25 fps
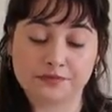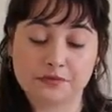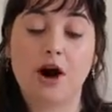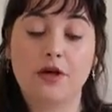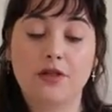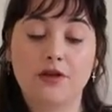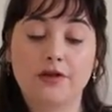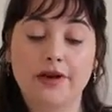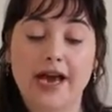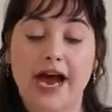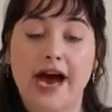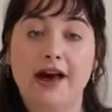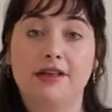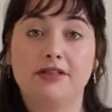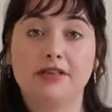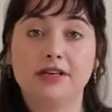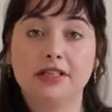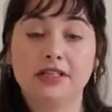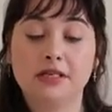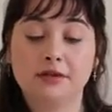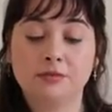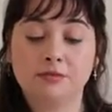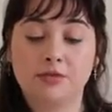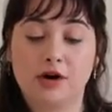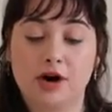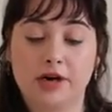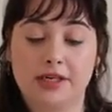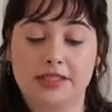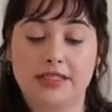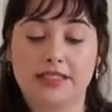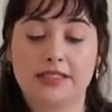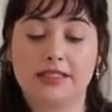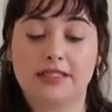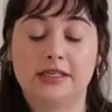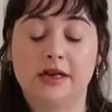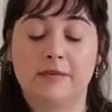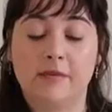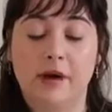Although Catholics and
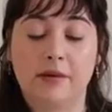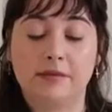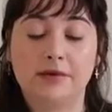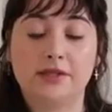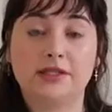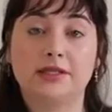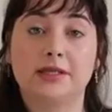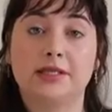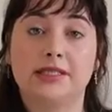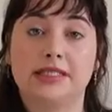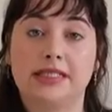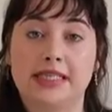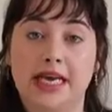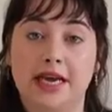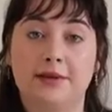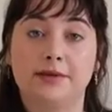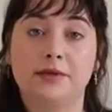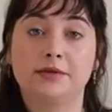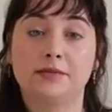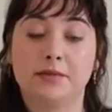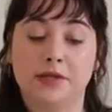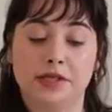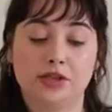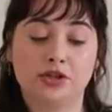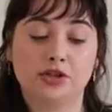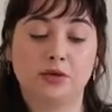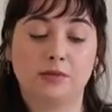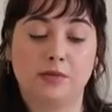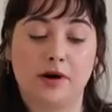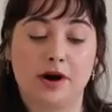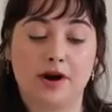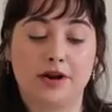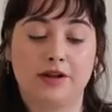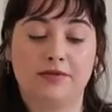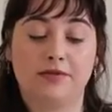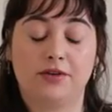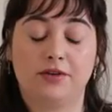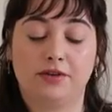Protestants are members of the same spiritual
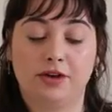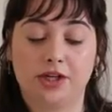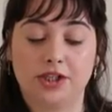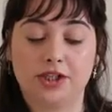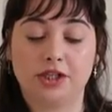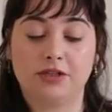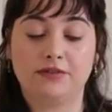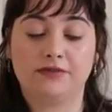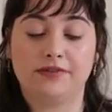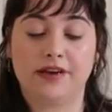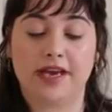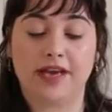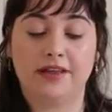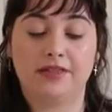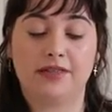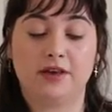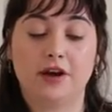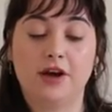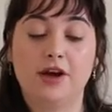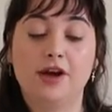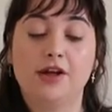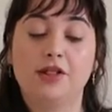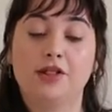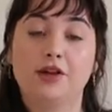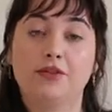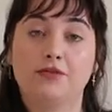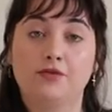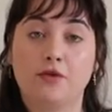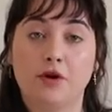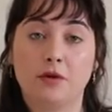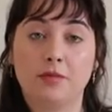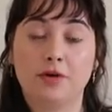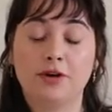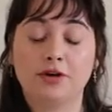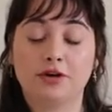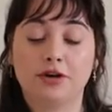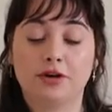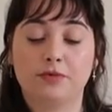body of the Christian faith, the
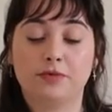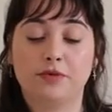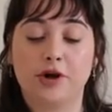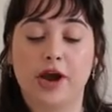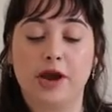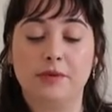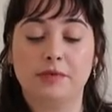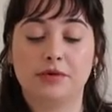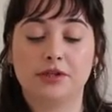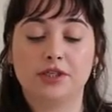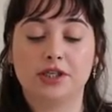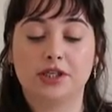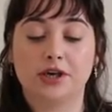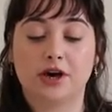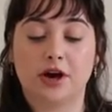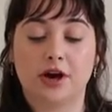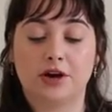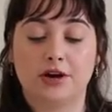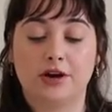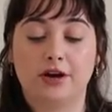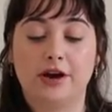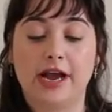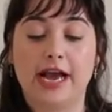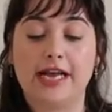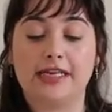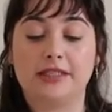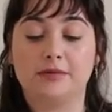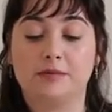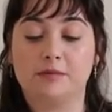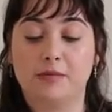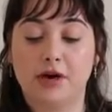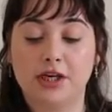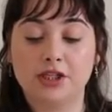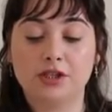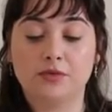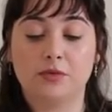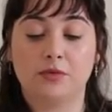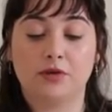former group were able to garner a
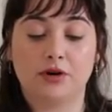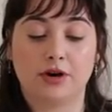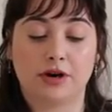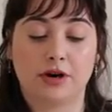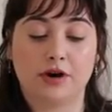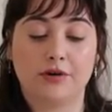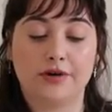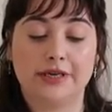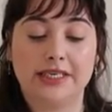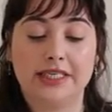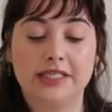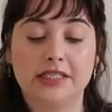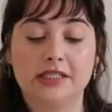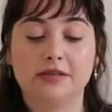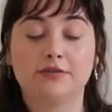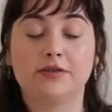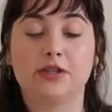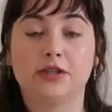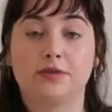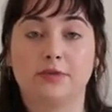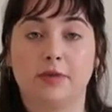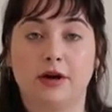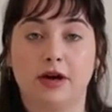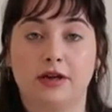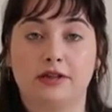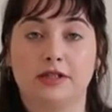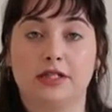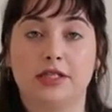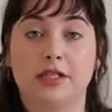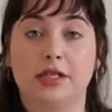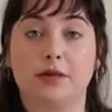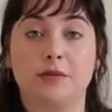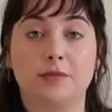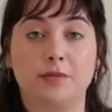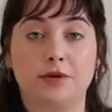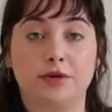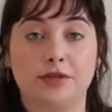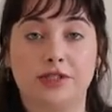much more cohesive response to
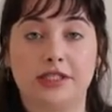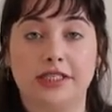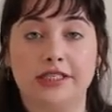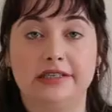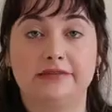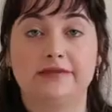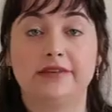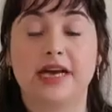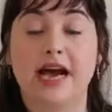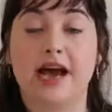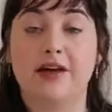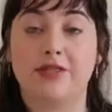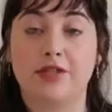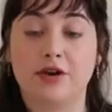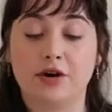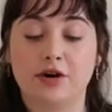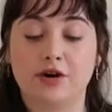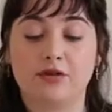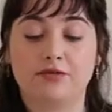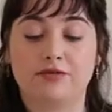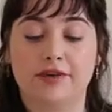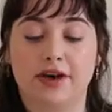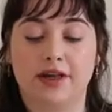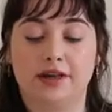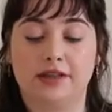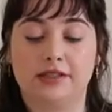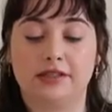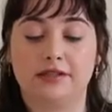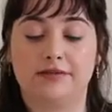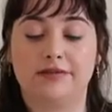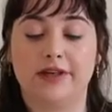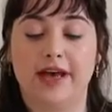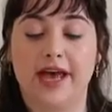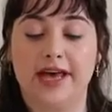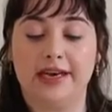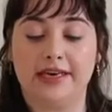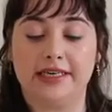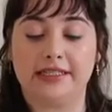the perceived ethical failings of
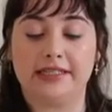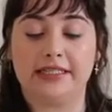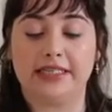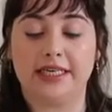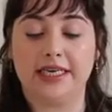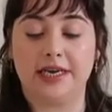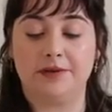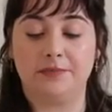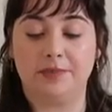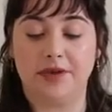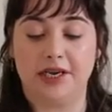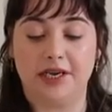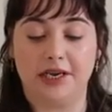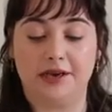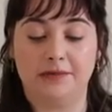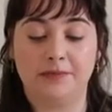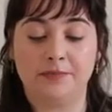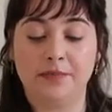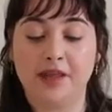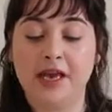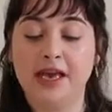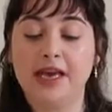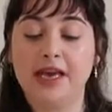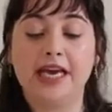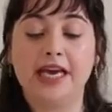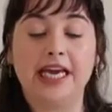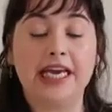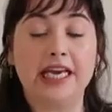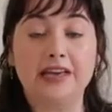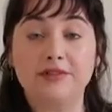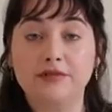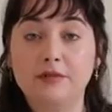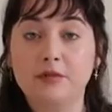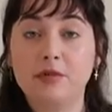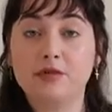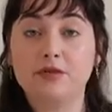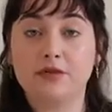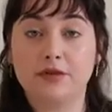the NSDAP,
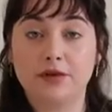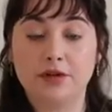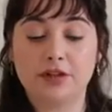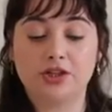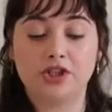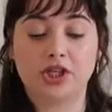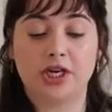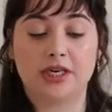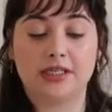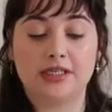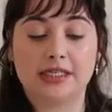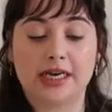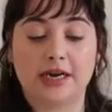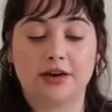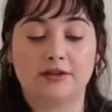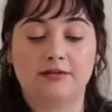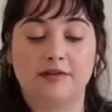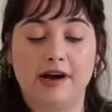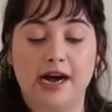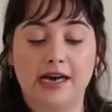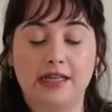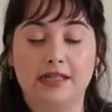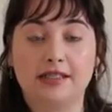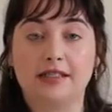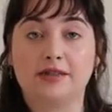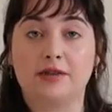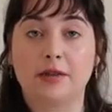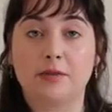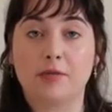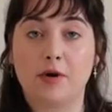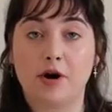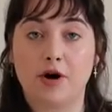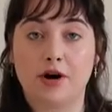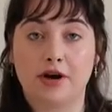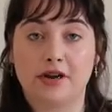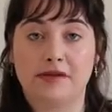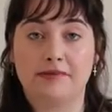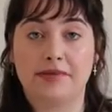even before the genocidal violence of the
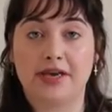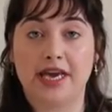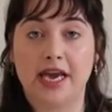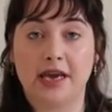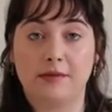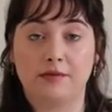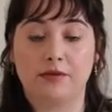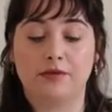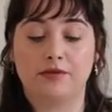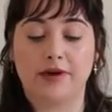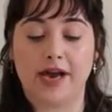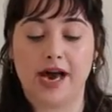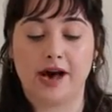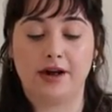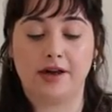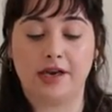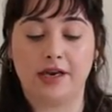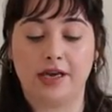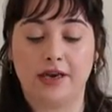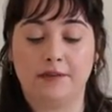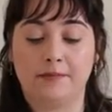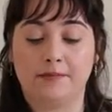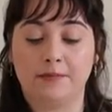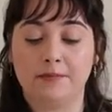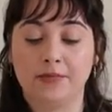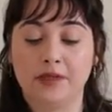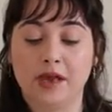party became a reality.